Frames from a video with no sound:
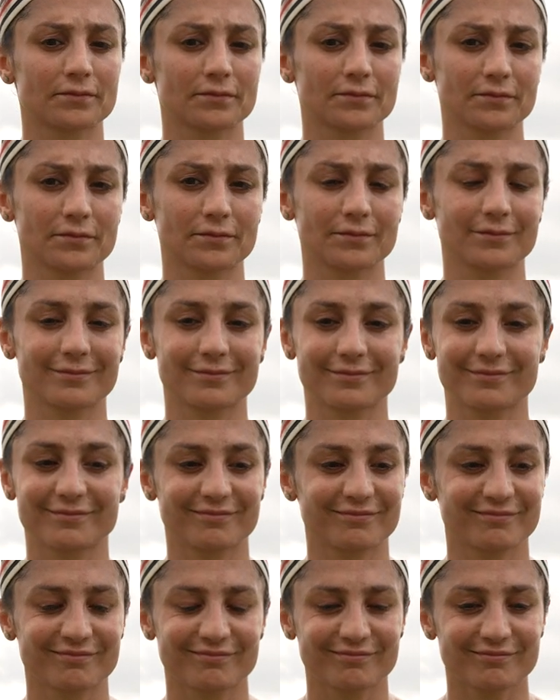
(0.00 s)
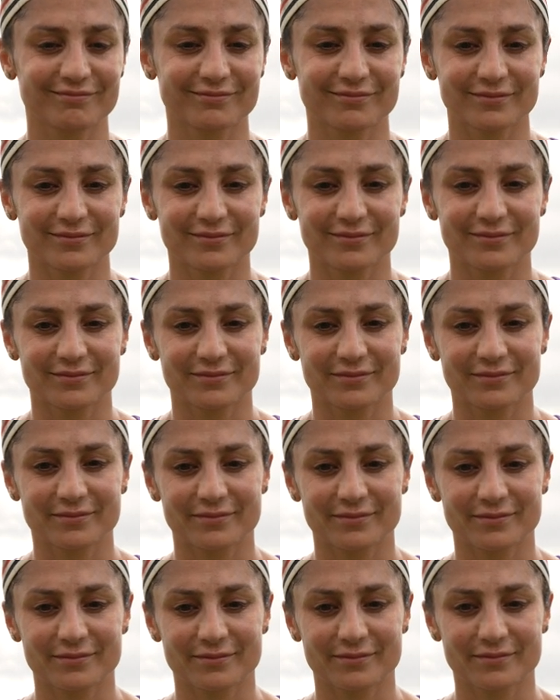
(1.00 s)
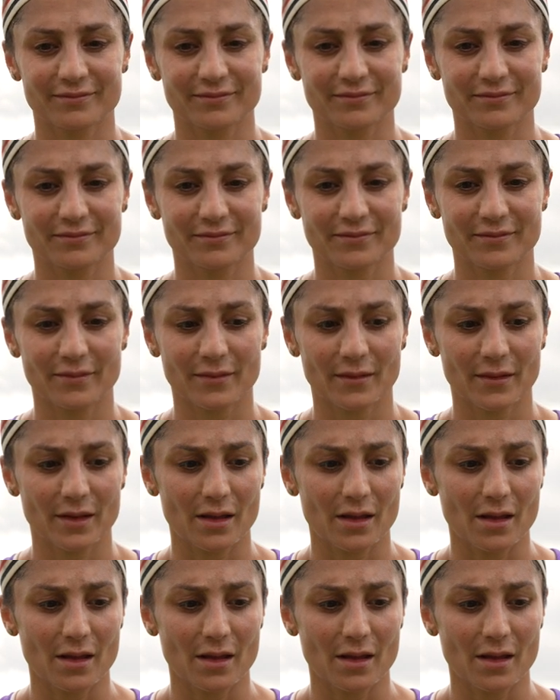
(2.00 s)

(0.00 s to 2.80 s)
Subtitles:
No one is speaking in this clip.